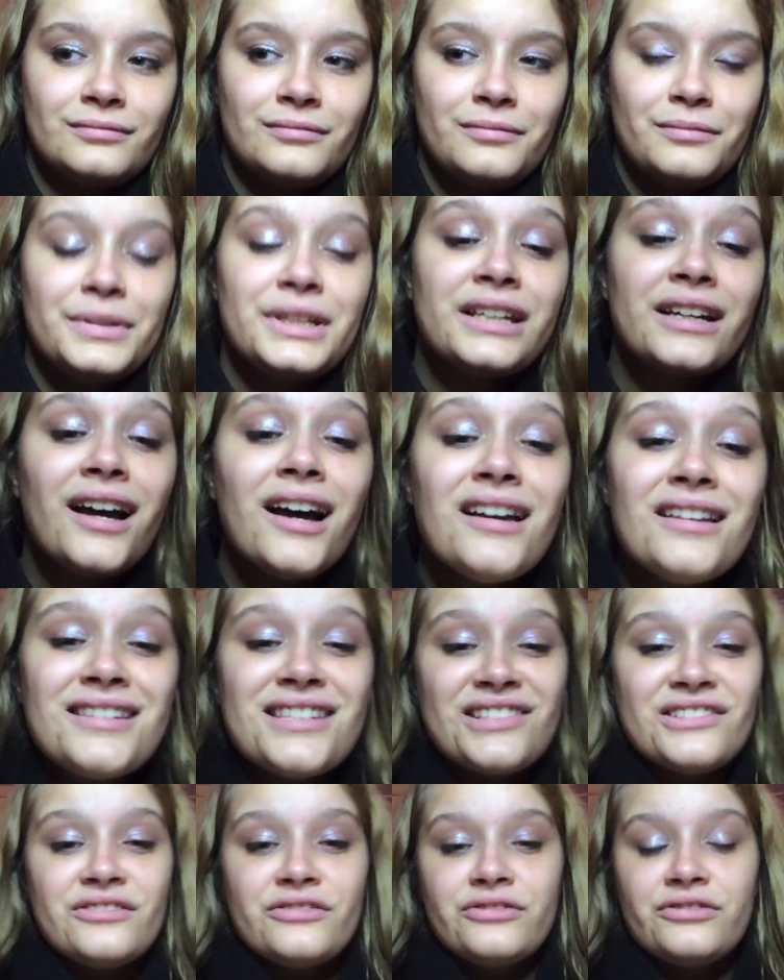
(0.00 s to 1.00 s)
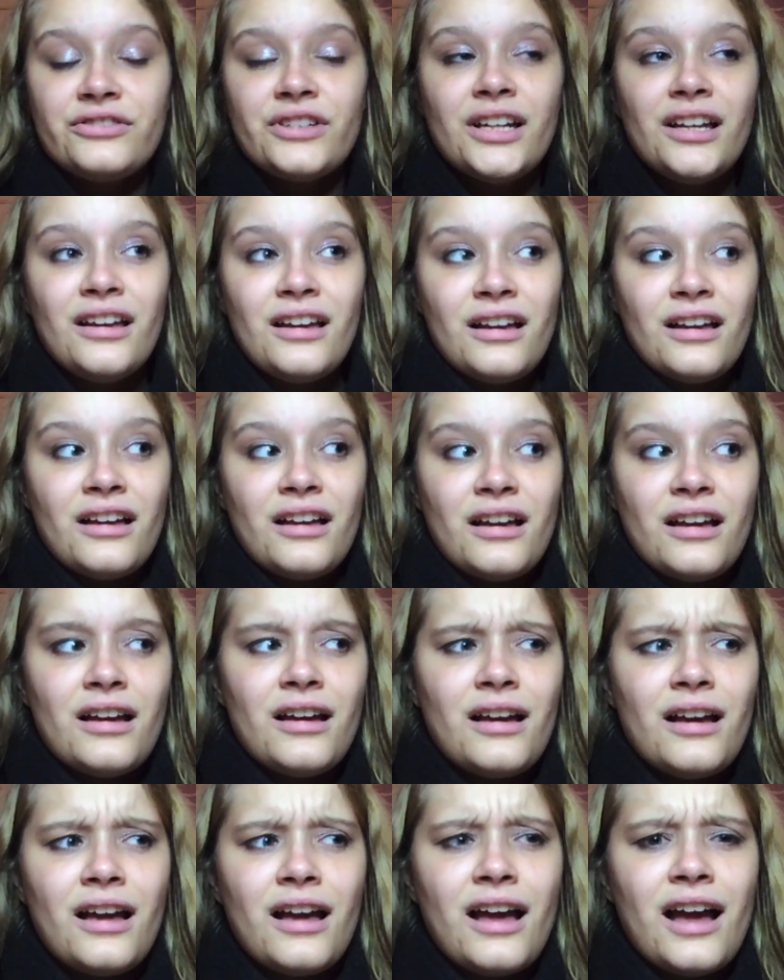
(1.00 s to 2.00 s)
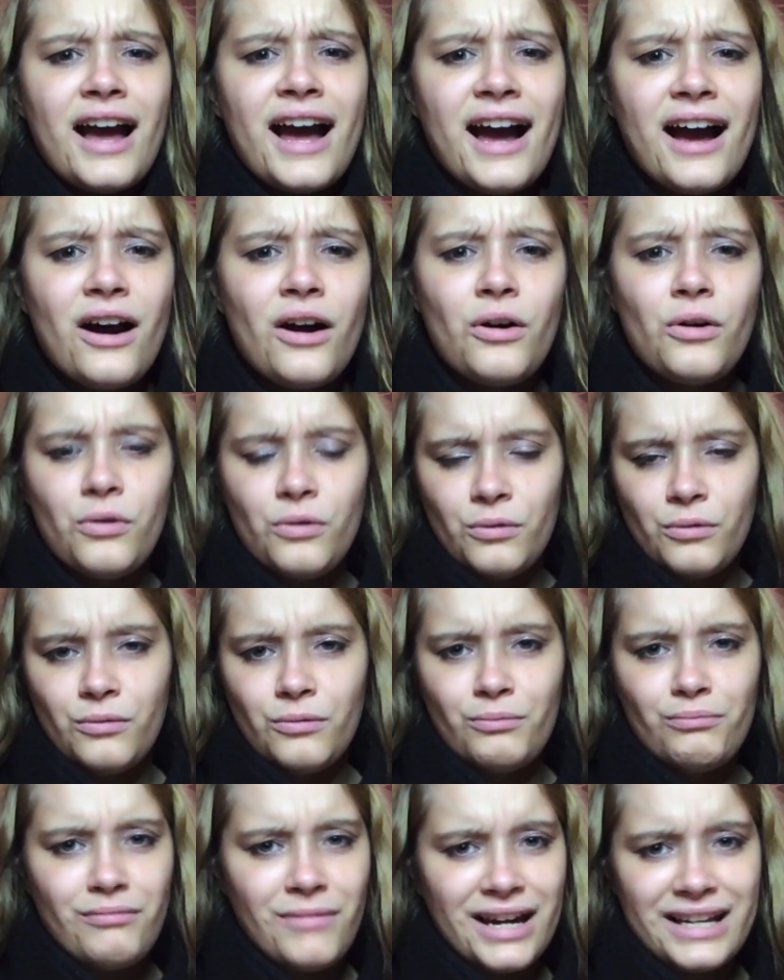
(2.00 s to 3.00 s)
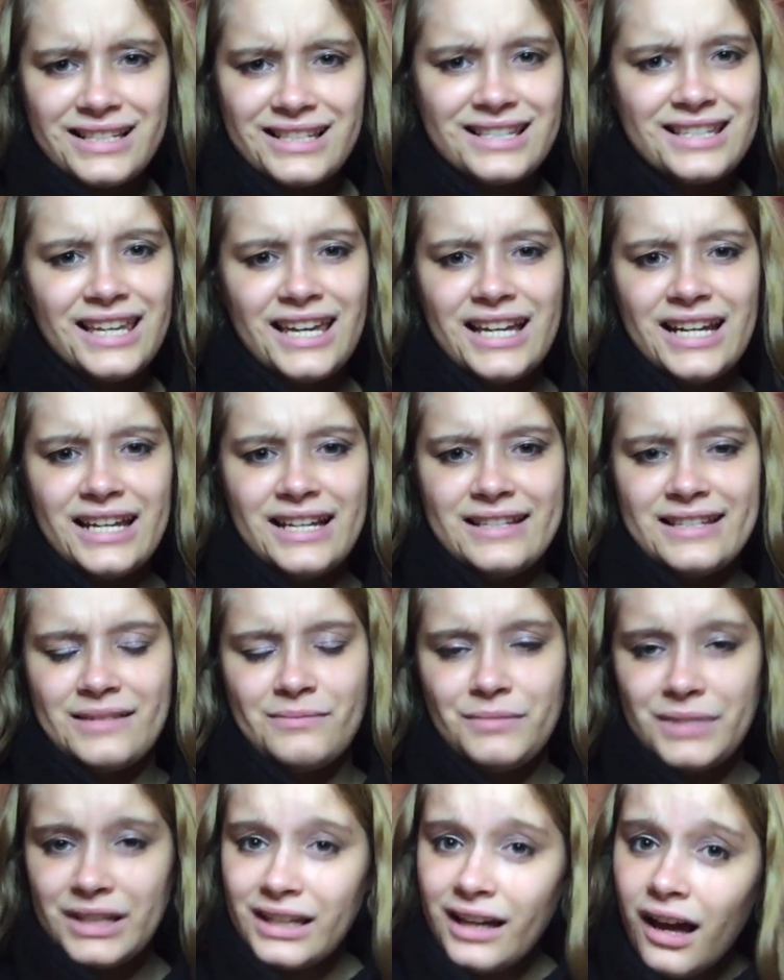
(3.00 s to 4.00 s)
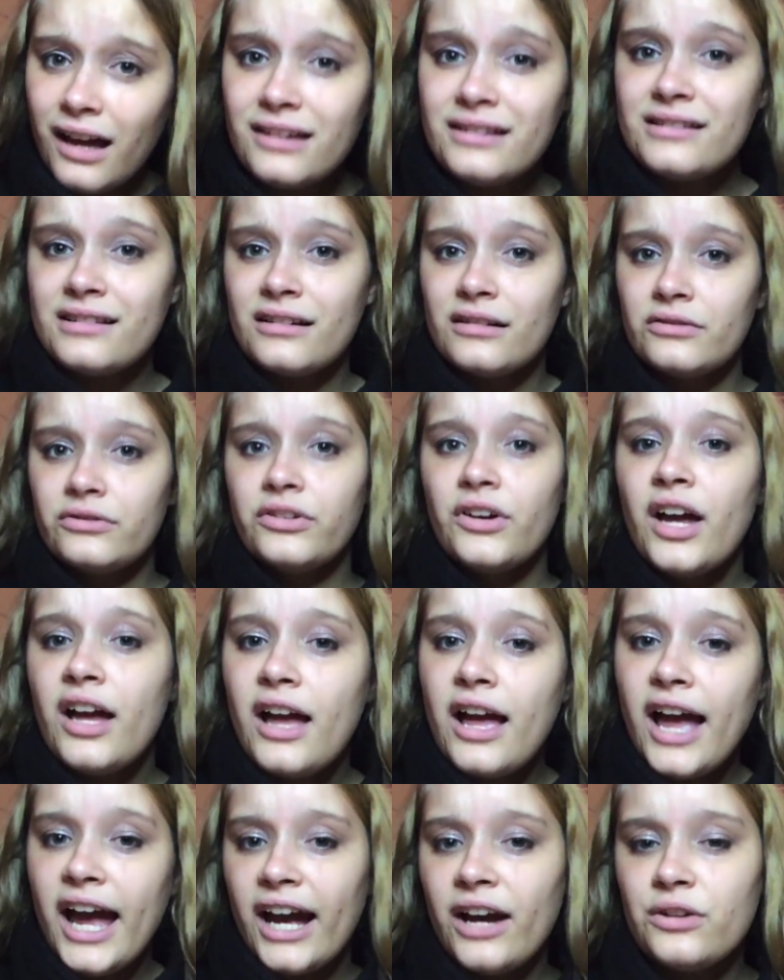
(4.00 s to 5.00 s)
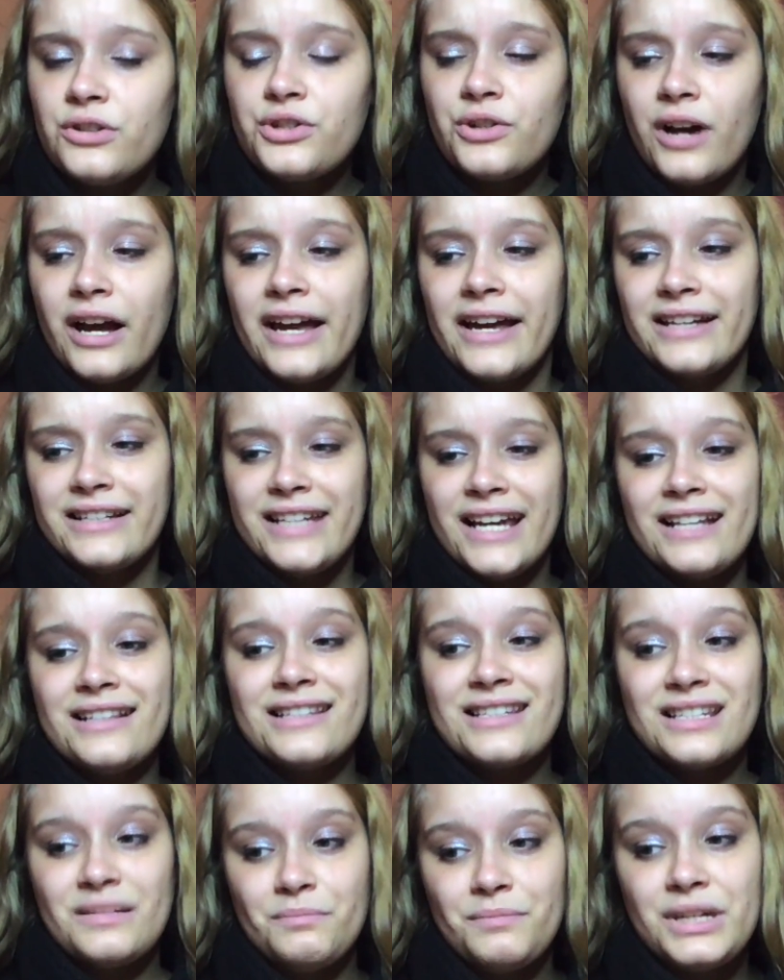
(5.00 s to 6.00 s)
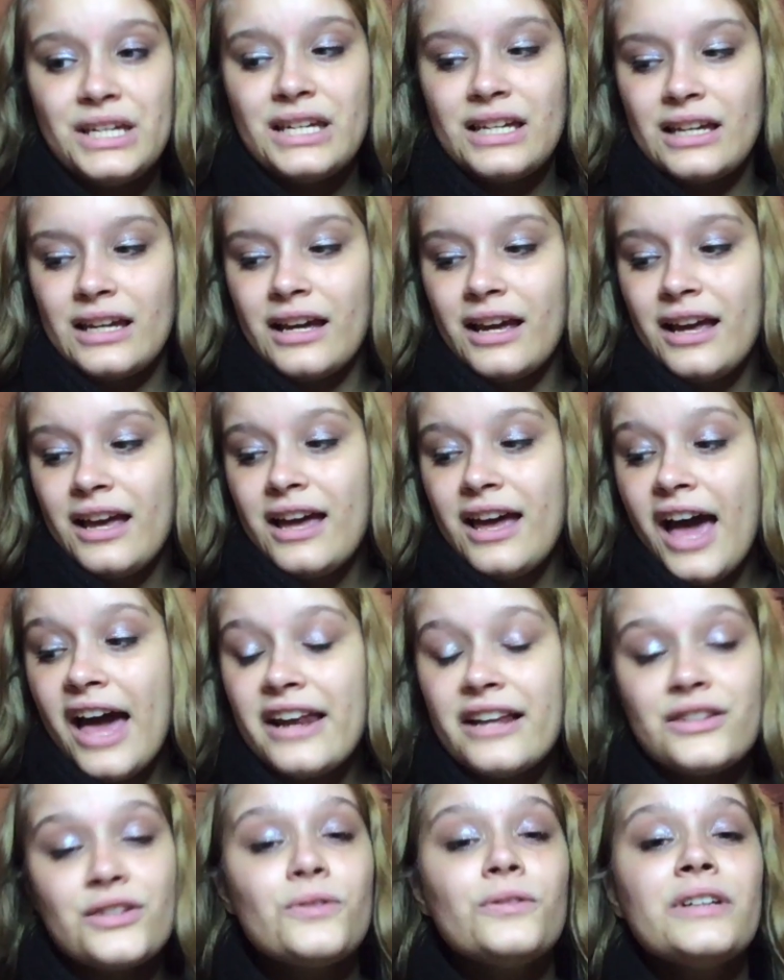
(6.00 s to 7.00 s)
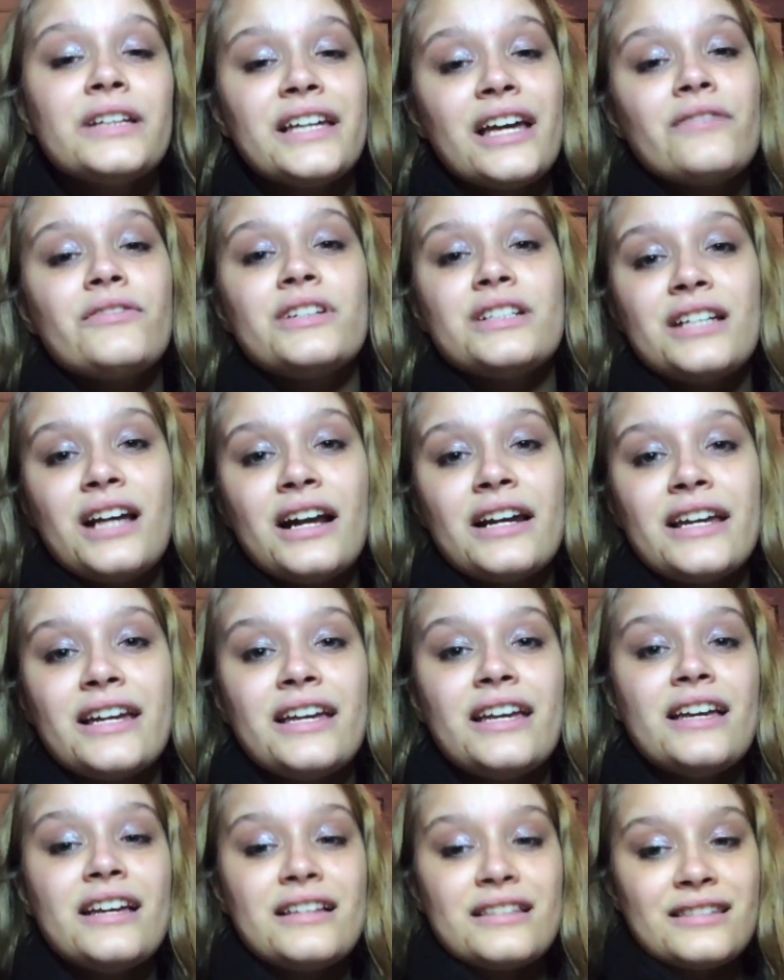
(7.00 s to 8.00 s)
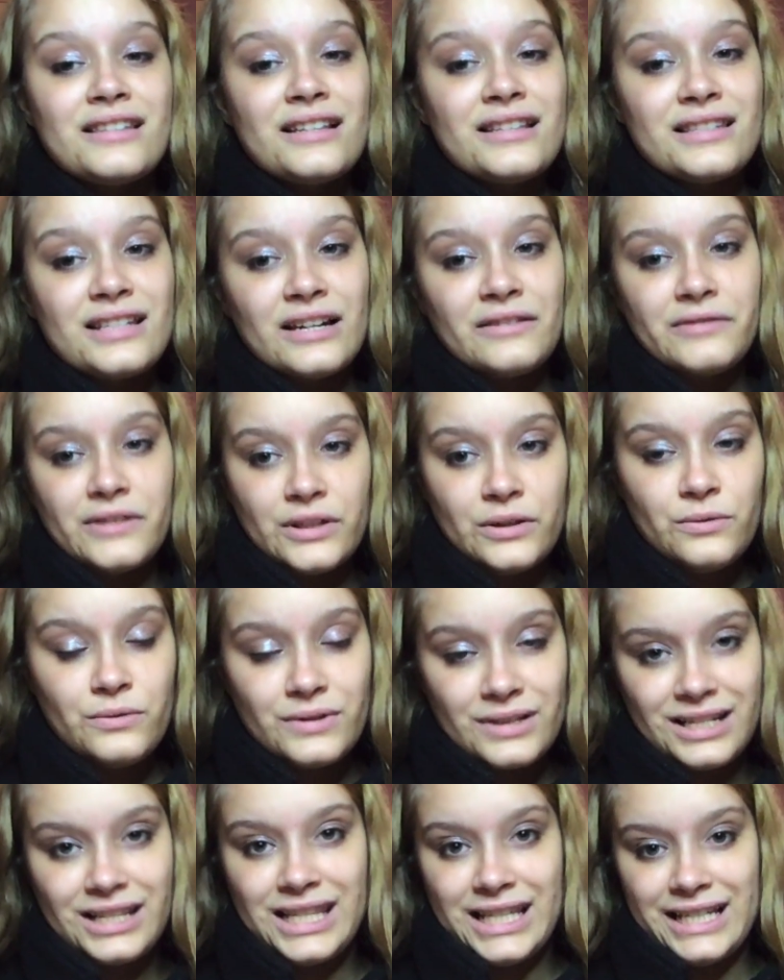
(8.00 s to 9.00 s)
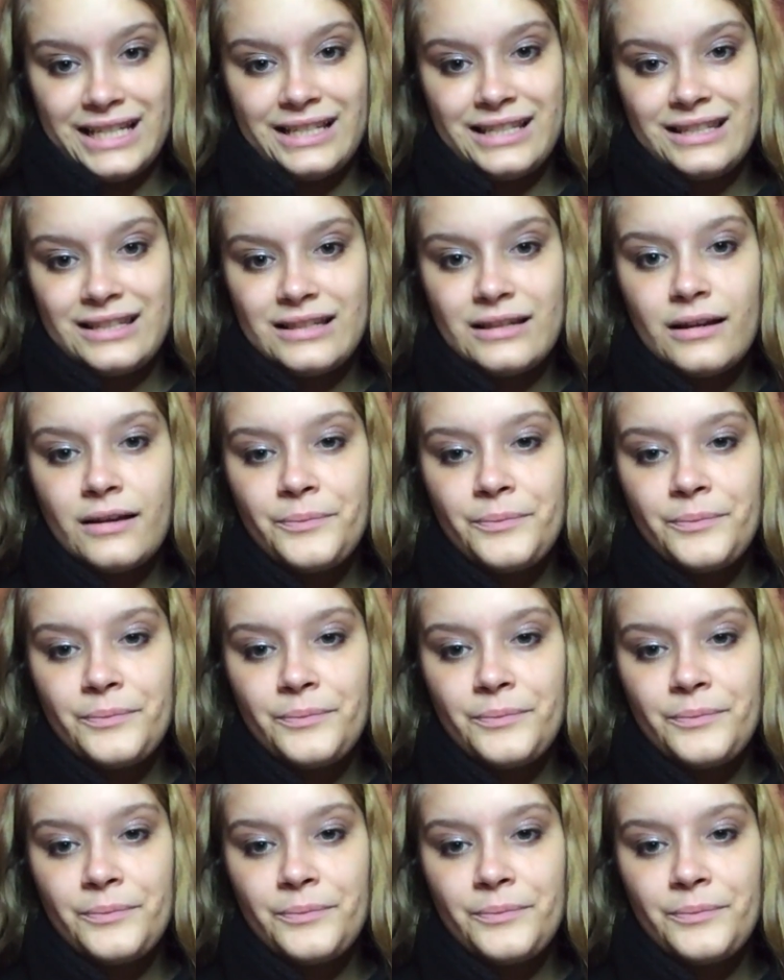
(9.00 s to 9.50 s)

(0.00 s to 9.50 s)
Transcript: because of how my skin is and because of how dry it tends to be, and it's only ever done it since I've used this,